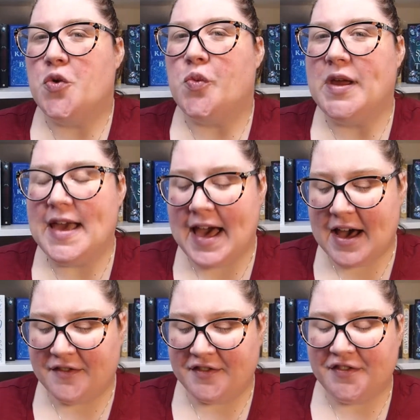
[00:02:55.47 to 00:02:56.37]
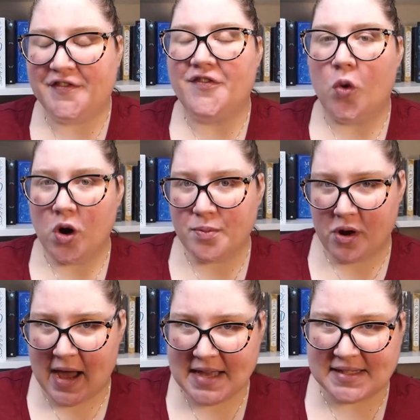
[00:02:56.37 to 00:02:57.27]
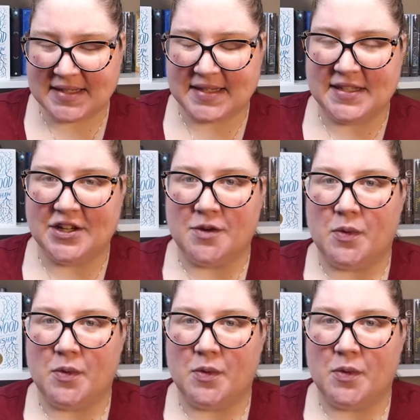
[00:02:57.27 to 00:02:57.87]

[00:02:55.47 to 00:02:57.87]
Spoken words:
We have 4 prizes this year,